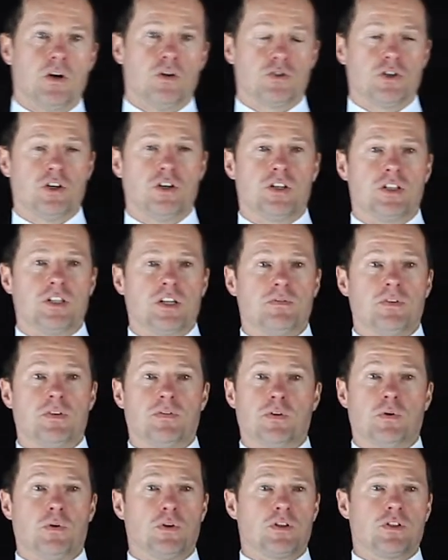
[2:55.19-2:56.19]

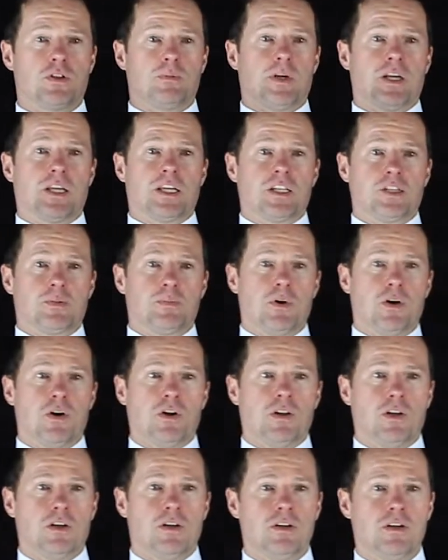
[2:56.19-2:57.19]
Alternatively, if you wanted to make it
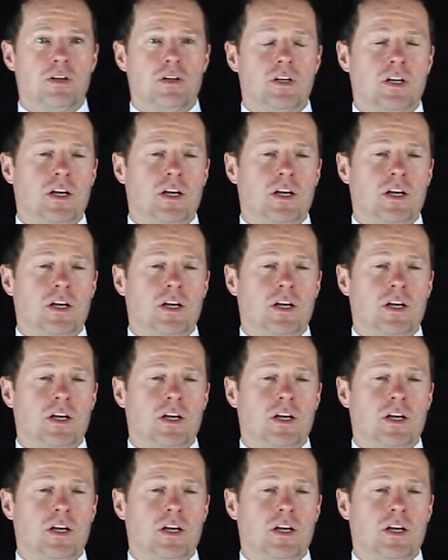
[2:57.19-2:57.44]
smaller